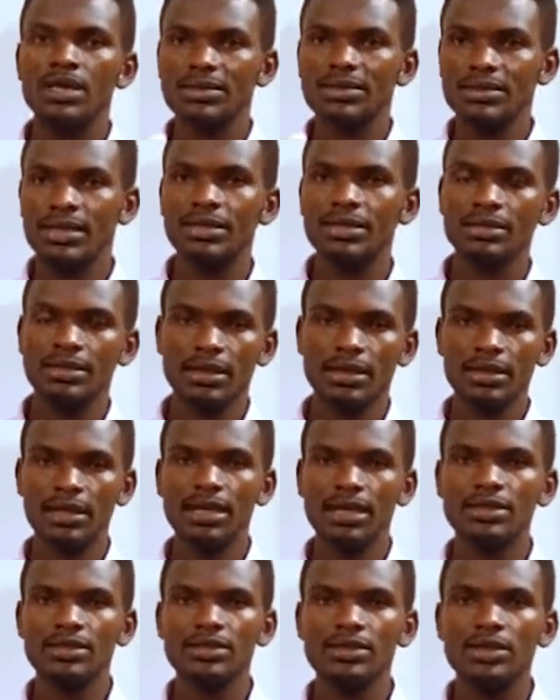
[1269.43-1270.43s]
center
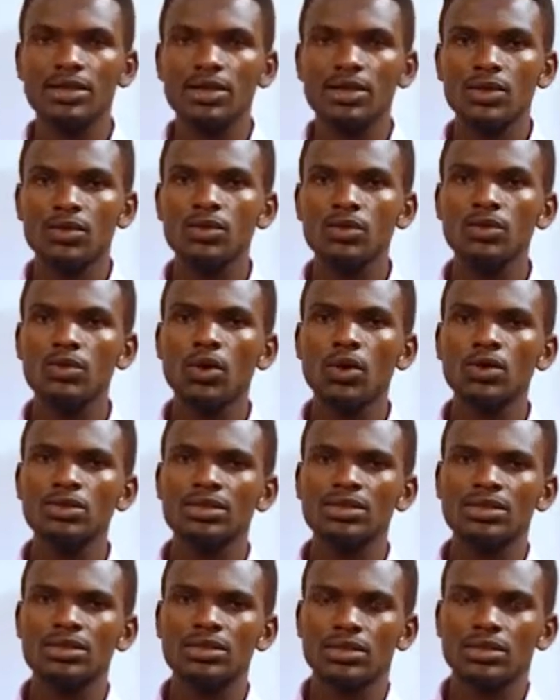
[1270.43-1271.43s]
that could
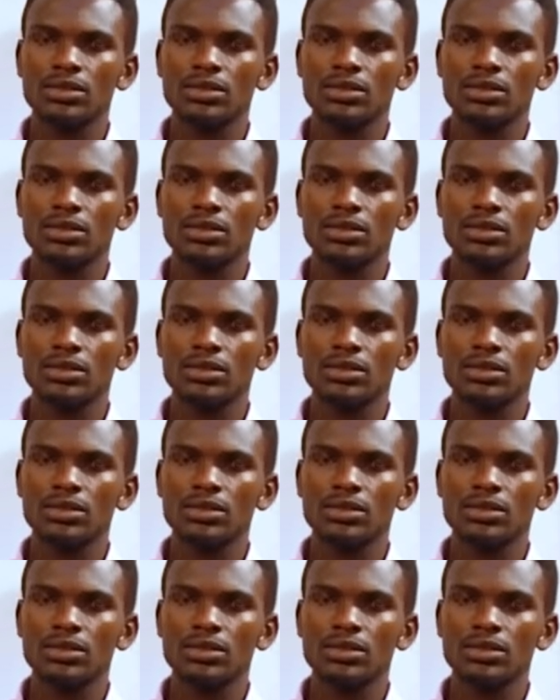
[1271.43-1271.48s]
not